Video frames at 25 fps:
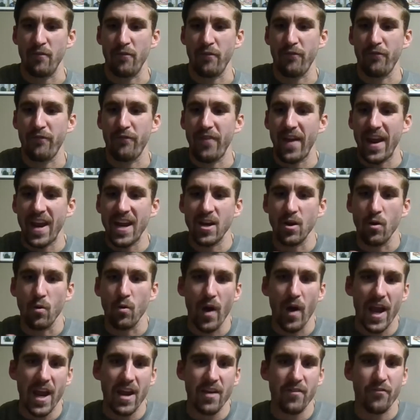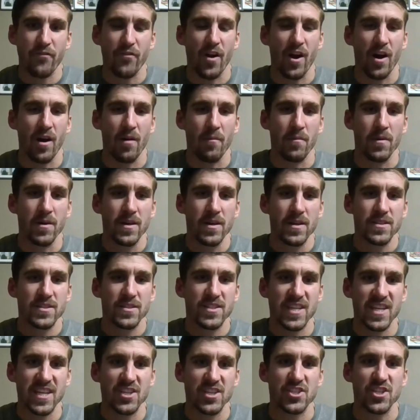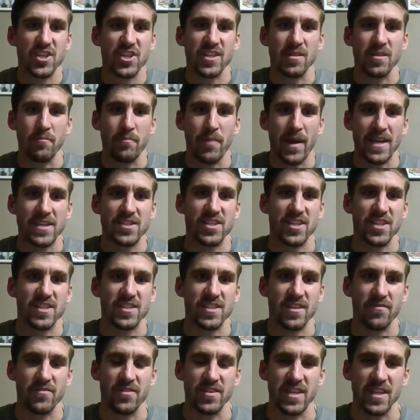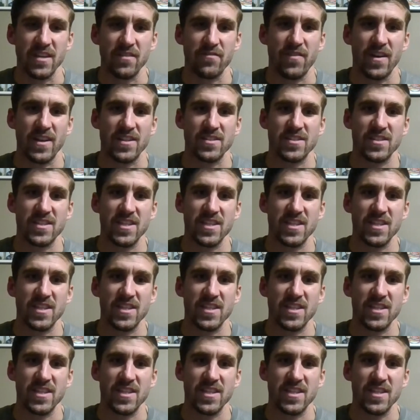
fade away from teaching the basics of the defense,